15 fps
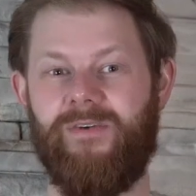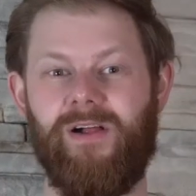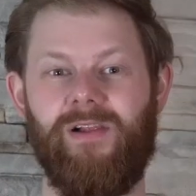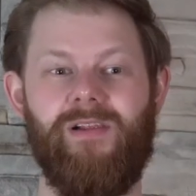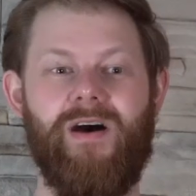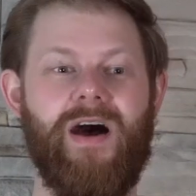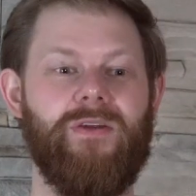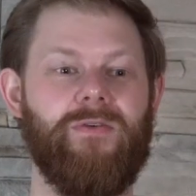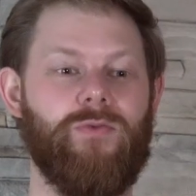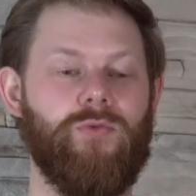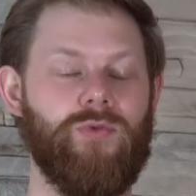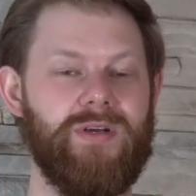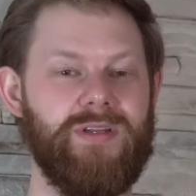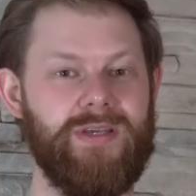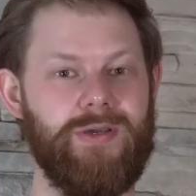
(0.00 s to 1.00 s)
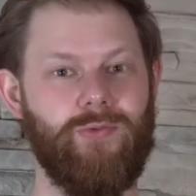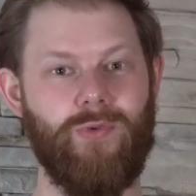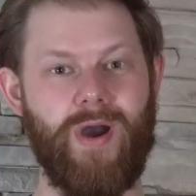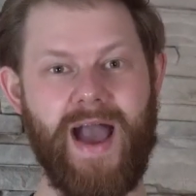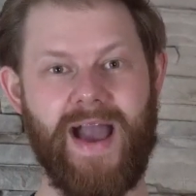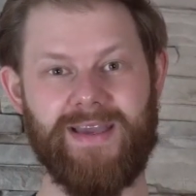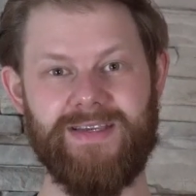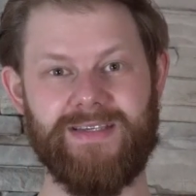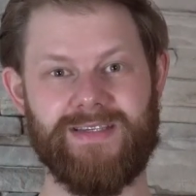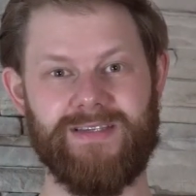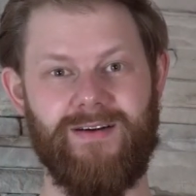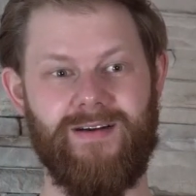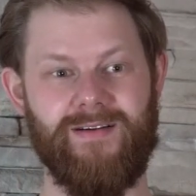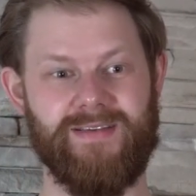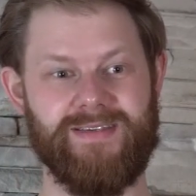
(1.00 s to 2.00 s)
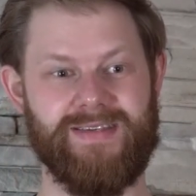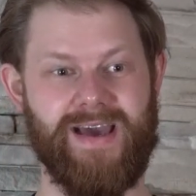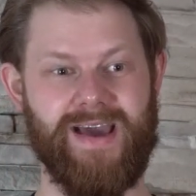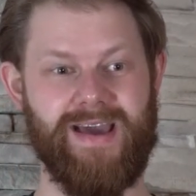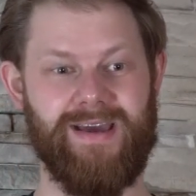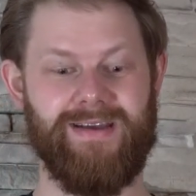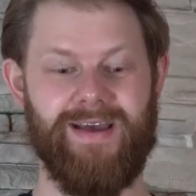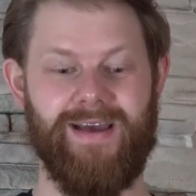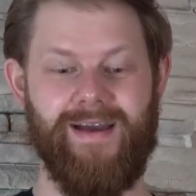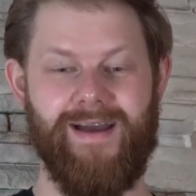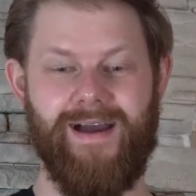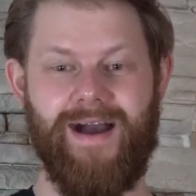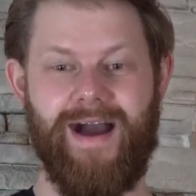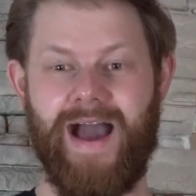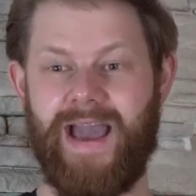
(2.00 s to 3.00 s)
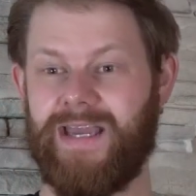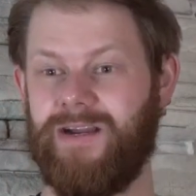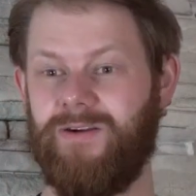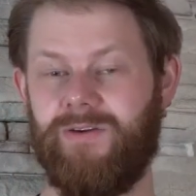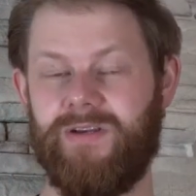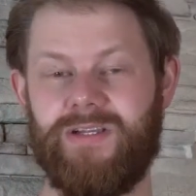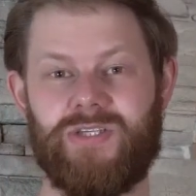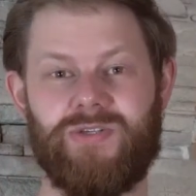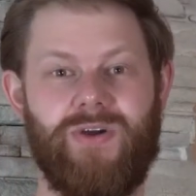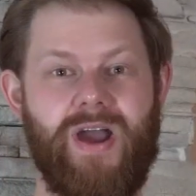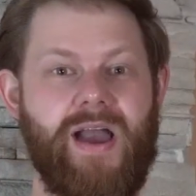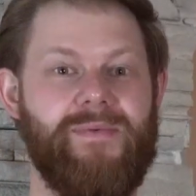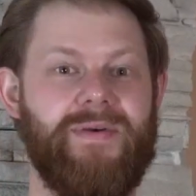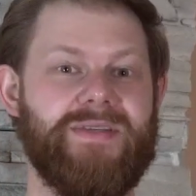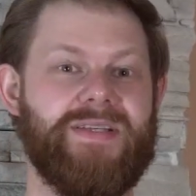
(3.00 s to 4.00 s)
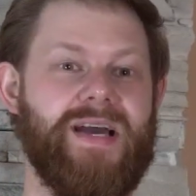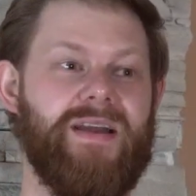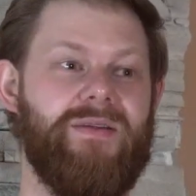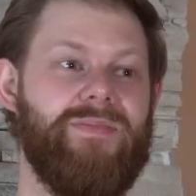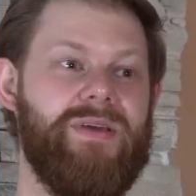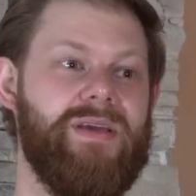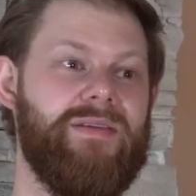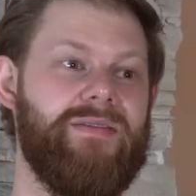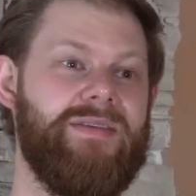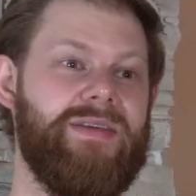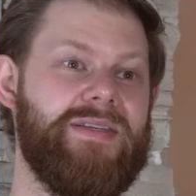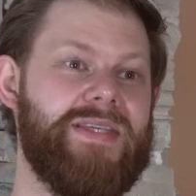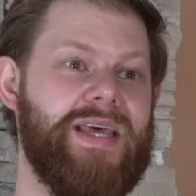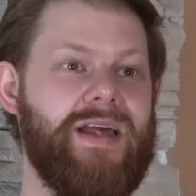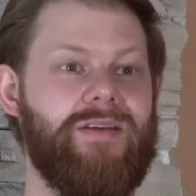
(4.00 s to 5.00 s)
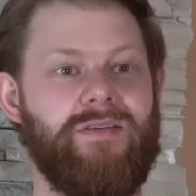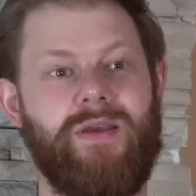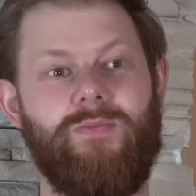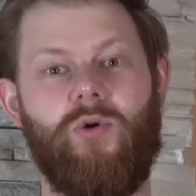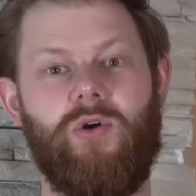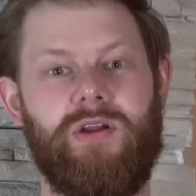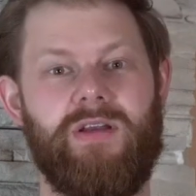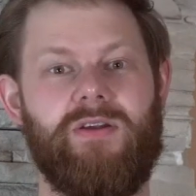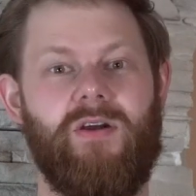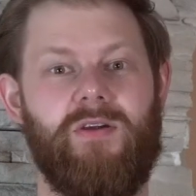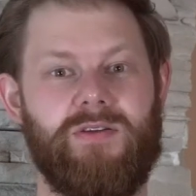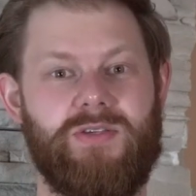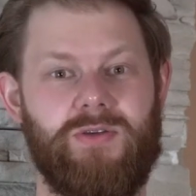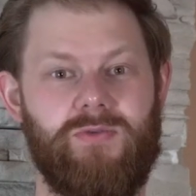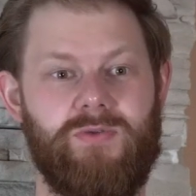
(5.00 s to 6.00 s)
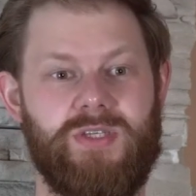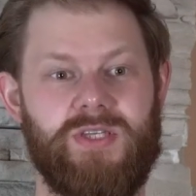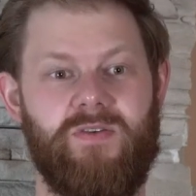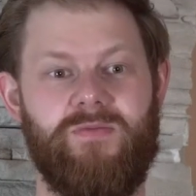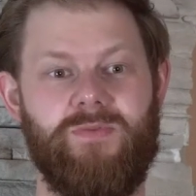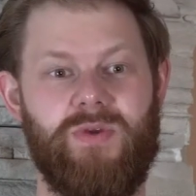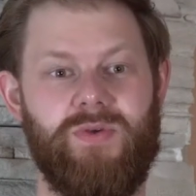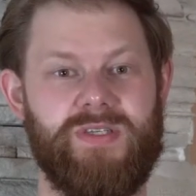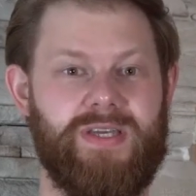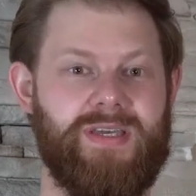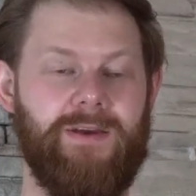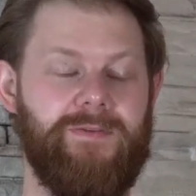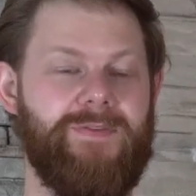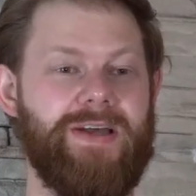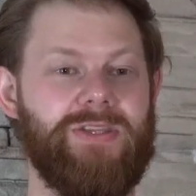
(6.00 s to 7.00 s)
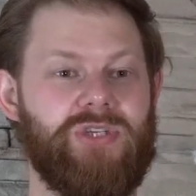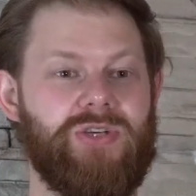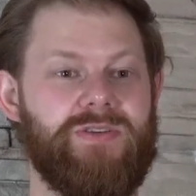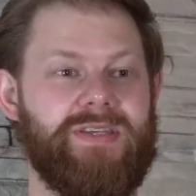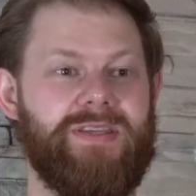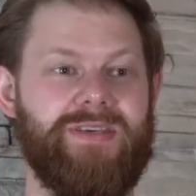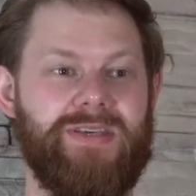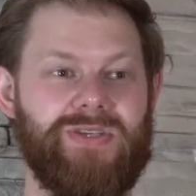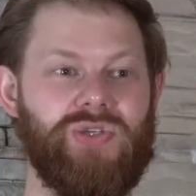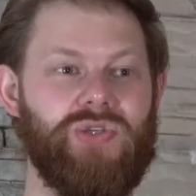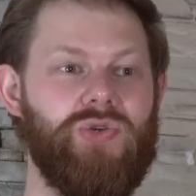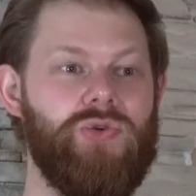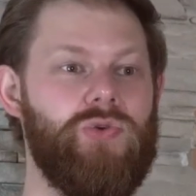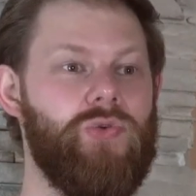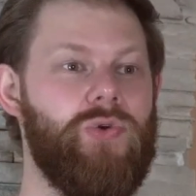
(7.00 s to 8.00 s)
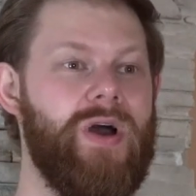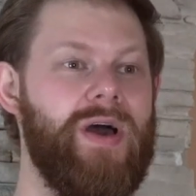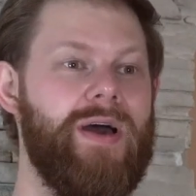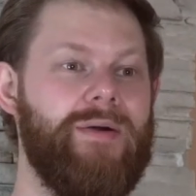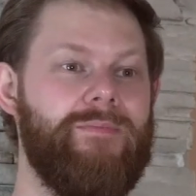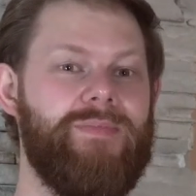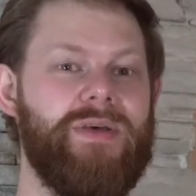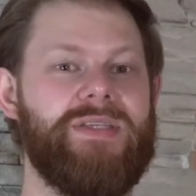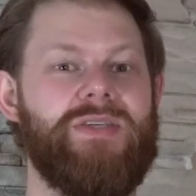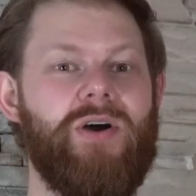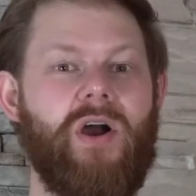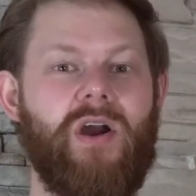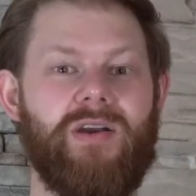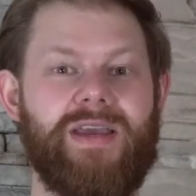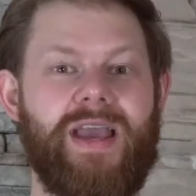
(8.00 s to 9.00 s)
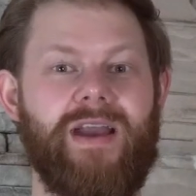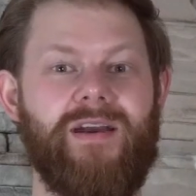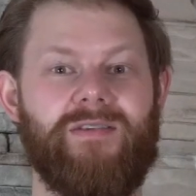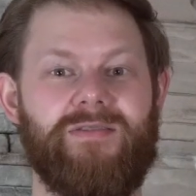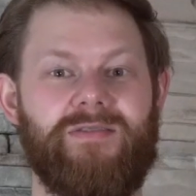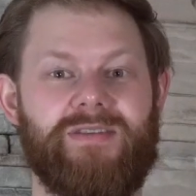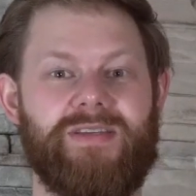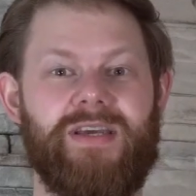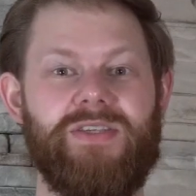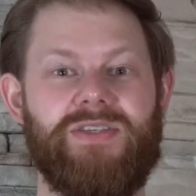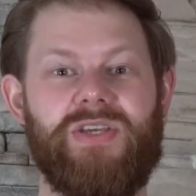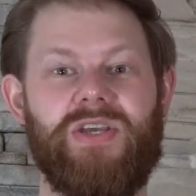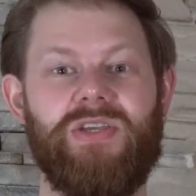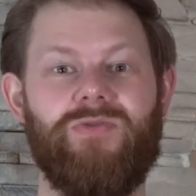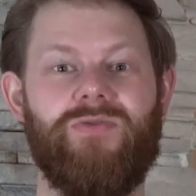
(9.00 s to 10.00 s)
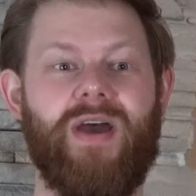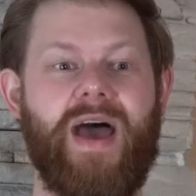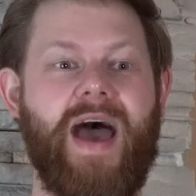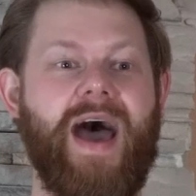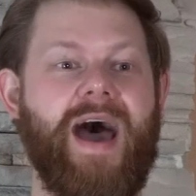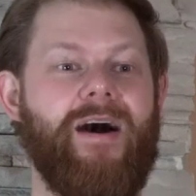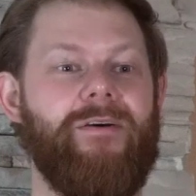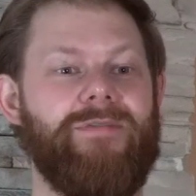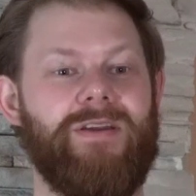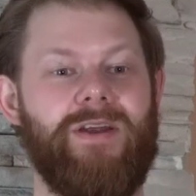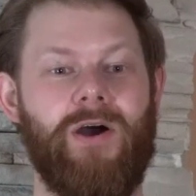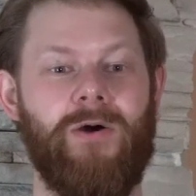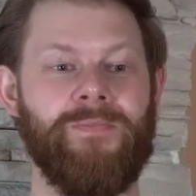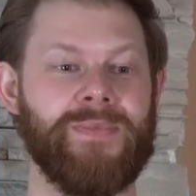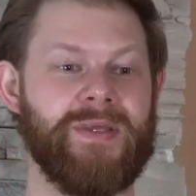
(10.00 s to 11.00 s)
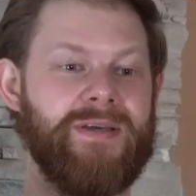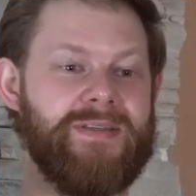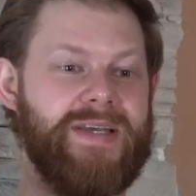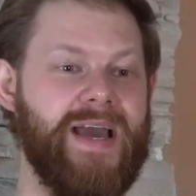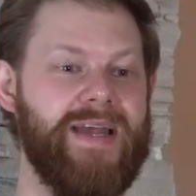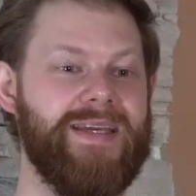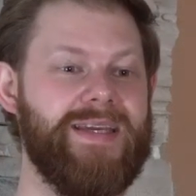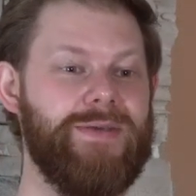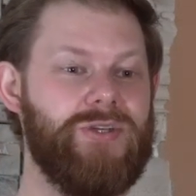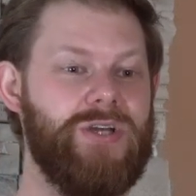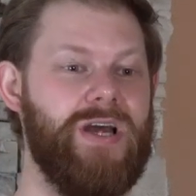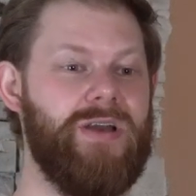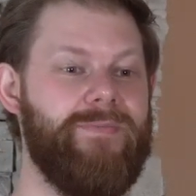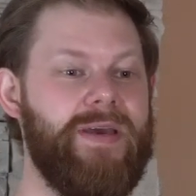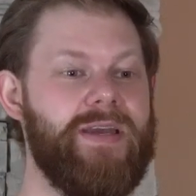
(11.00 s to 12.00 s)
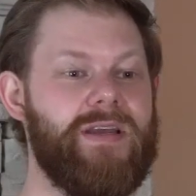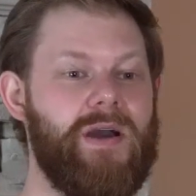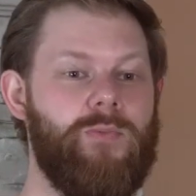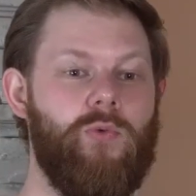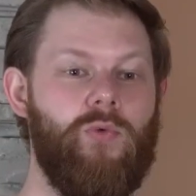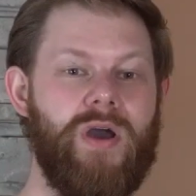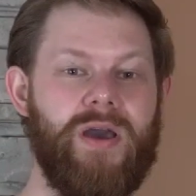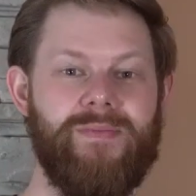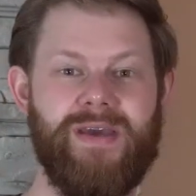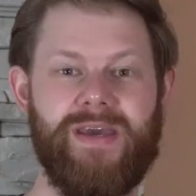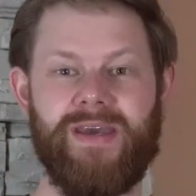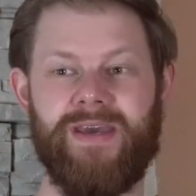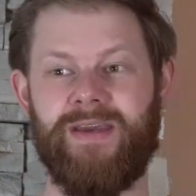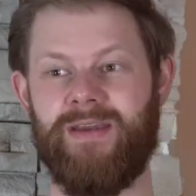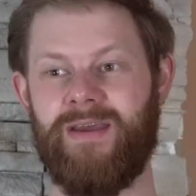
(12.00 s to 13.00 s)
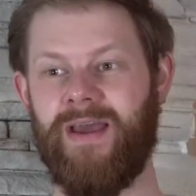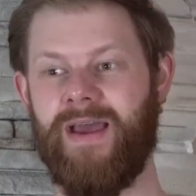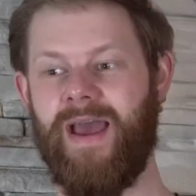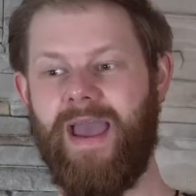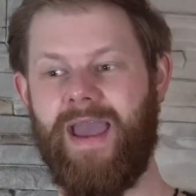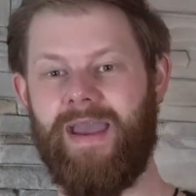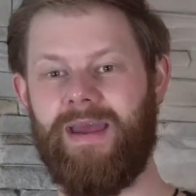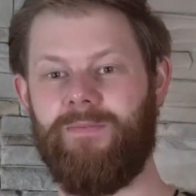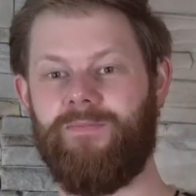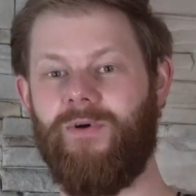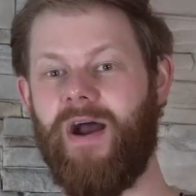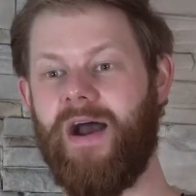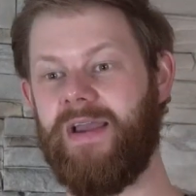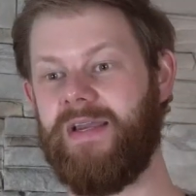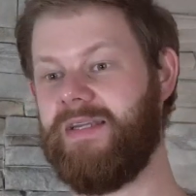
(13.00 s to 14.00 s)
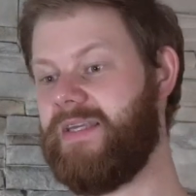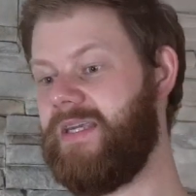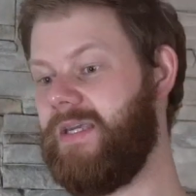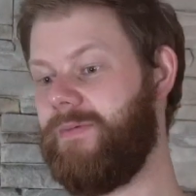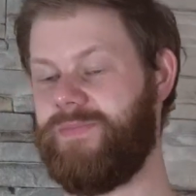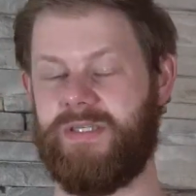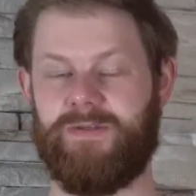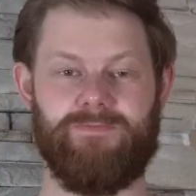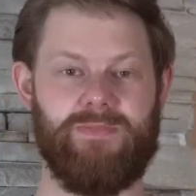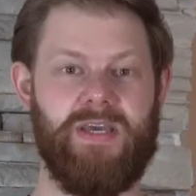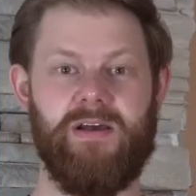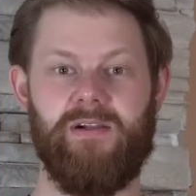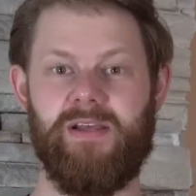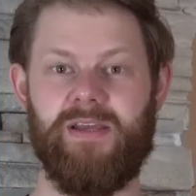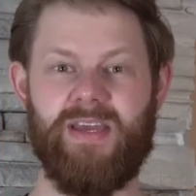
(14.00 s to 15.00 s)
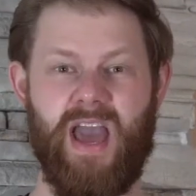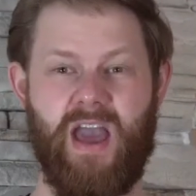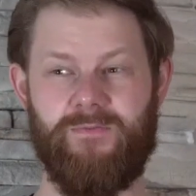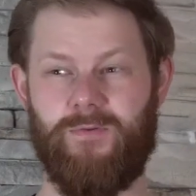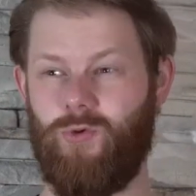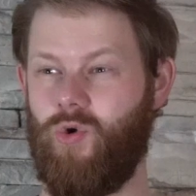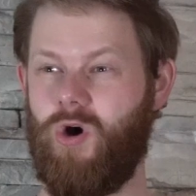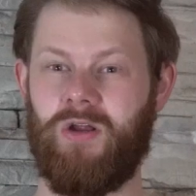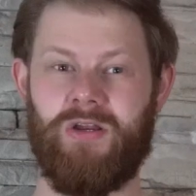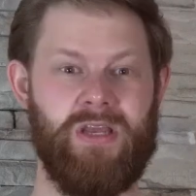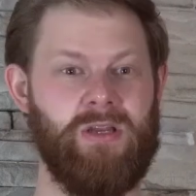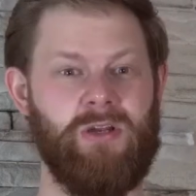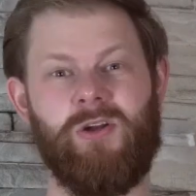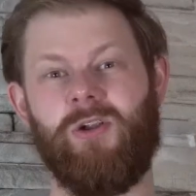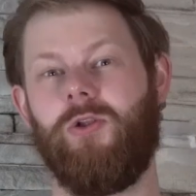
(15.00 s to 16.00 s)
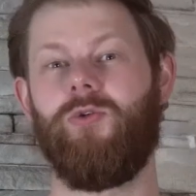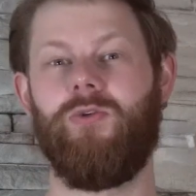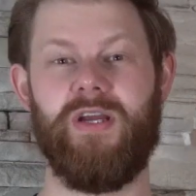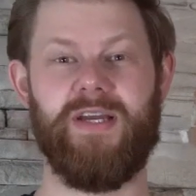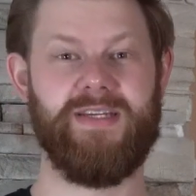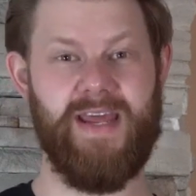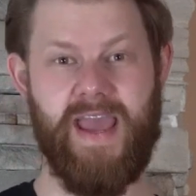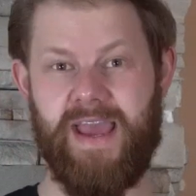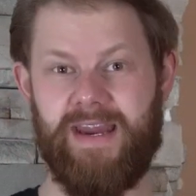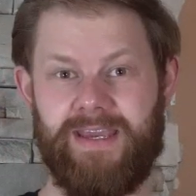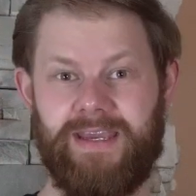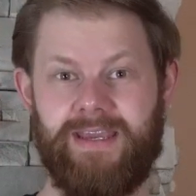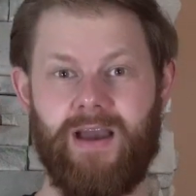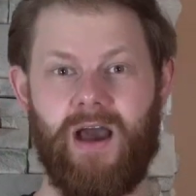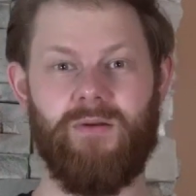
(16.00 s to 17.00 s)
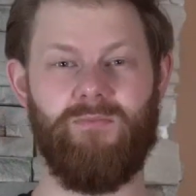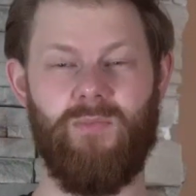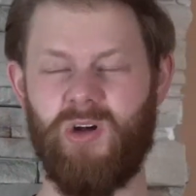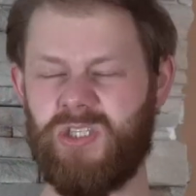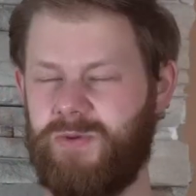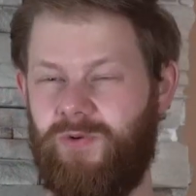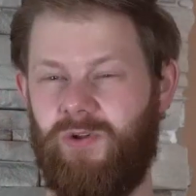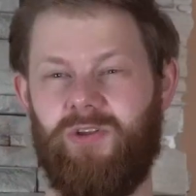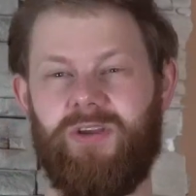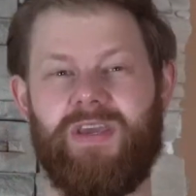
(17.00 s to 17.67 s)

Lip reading: a lot of really wacky songs that I can only describe as kind of being the Saturday morning cartoons of music, adventures that these two bizarre characters continue to have. You know, Danny keeps trying to pick up women, and Brian keeps killing everyone, including Danny, on multiple